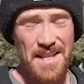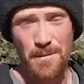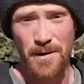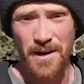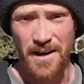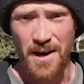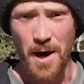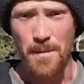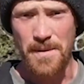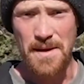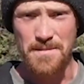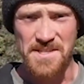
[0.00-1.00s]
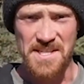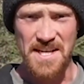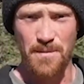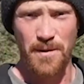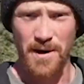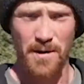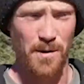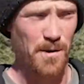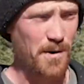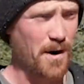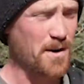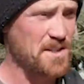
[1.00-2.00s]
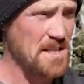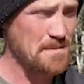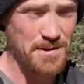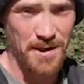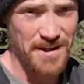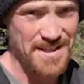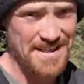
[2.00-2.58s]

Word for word: And then we're gonna call BMC and we're gonna order our James Hardie